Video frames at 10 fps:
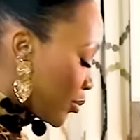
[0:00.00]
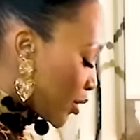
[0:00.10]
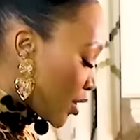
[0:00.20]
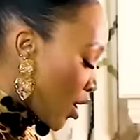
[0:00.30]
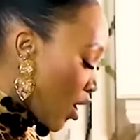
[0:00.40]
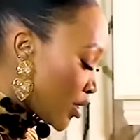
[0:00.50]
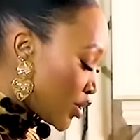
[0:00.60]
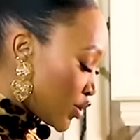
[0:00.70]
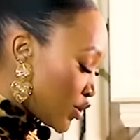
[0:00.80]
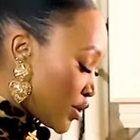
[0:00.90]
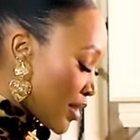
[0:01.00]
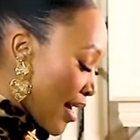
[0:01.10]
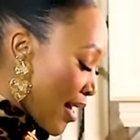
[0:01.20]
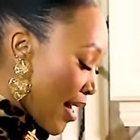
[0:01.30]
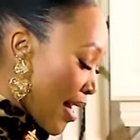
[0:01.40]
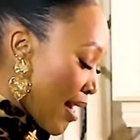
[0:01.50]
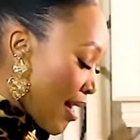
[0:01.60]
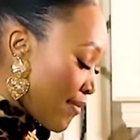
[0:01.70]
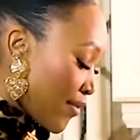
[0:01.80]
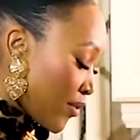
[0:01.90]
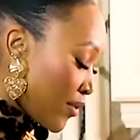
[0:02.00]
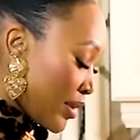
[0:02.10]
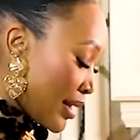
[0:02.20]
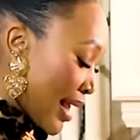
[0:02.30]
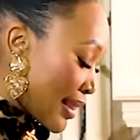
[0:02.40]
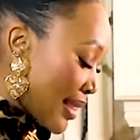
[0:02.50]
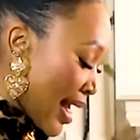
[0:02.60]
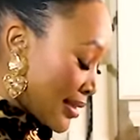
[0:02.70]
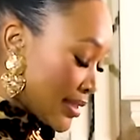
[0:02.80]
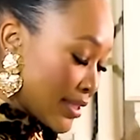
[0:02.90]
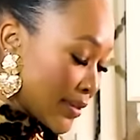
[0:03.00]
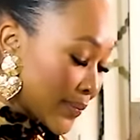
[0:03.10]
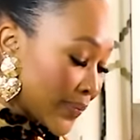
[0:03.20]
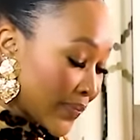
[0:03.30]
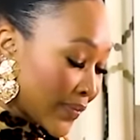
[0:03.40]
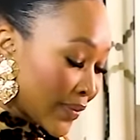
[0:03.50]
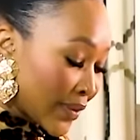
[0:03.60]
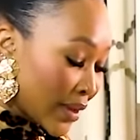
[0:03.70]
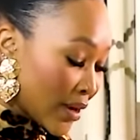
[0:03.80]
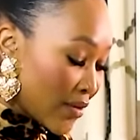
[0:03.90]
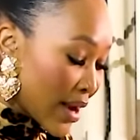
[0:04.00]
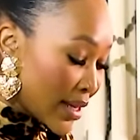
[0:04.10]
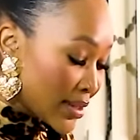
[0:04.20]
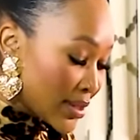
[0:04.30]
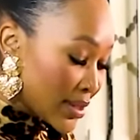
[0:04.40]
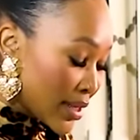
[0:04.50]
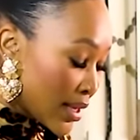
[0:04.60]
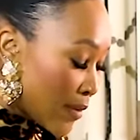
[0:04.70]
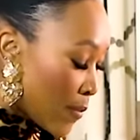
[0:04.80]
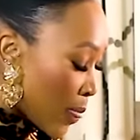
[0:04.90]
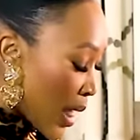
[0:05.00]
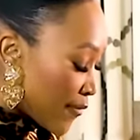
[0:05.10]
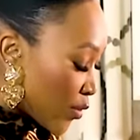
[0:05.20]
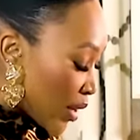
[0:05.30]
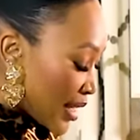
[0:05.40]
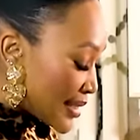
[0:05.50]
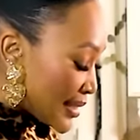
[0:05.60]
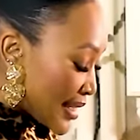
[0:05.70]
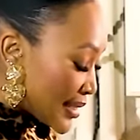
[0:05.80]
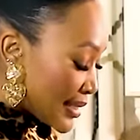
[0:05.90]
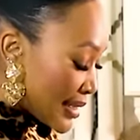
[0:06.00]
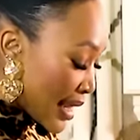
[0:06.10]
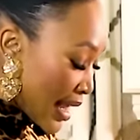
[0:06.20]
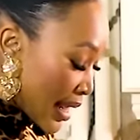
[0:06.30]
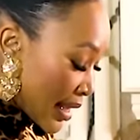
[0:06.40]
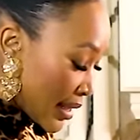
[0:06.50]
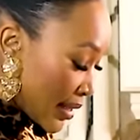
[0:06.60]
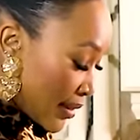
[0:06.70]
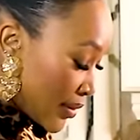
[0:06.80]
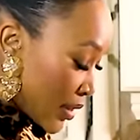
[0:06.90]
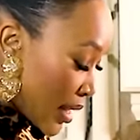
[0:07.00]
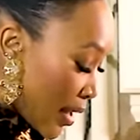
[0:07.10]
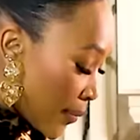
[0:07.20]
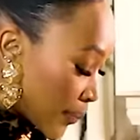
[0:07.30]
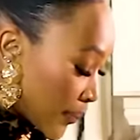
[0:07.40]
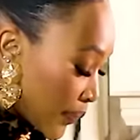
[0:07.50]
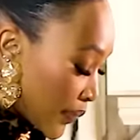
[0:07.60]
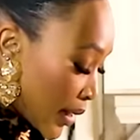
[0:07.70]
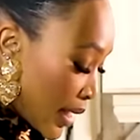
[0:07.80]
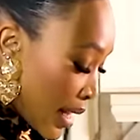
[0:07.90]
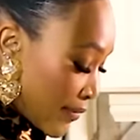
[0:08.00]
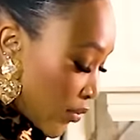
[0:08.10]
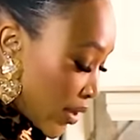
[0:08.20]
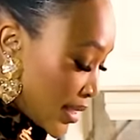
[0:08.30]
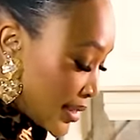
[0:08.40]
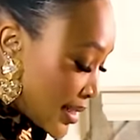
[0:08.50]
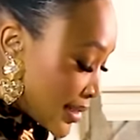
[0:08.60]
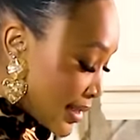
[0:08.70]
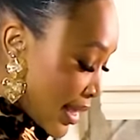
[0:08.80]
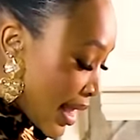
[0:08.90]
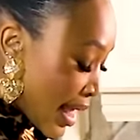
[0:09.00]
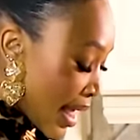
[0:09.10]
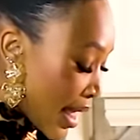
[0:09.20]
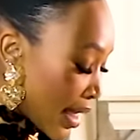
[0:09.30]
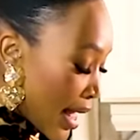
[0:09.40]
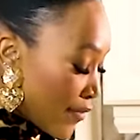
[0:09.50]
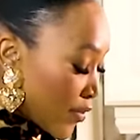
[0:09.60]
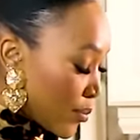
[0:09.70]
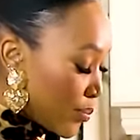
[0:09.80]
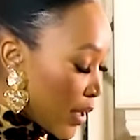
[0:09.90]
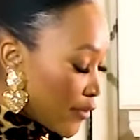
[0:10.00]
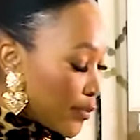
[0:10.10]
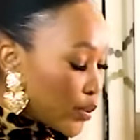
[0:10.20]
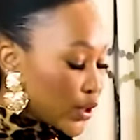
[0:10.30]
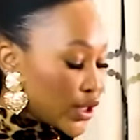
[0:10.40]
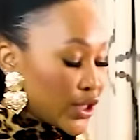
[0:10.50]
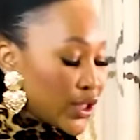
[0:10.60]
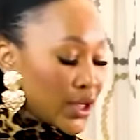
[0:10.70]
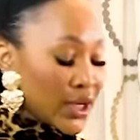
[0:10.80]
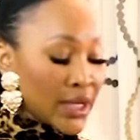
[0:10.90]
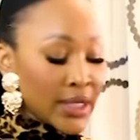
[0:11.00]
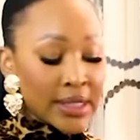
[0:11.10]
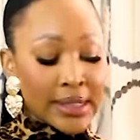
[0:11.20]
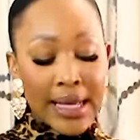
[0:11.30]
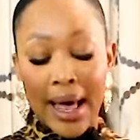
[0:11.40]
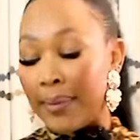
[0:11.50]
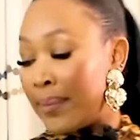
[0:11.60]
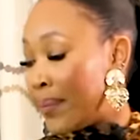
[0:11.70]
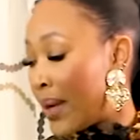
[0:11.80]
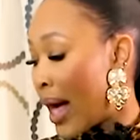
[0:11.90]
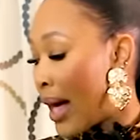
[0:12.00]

put it onto the avo, like that. All right? I've already seasoned the egg, okay? I've already seasoned the egg. I've put some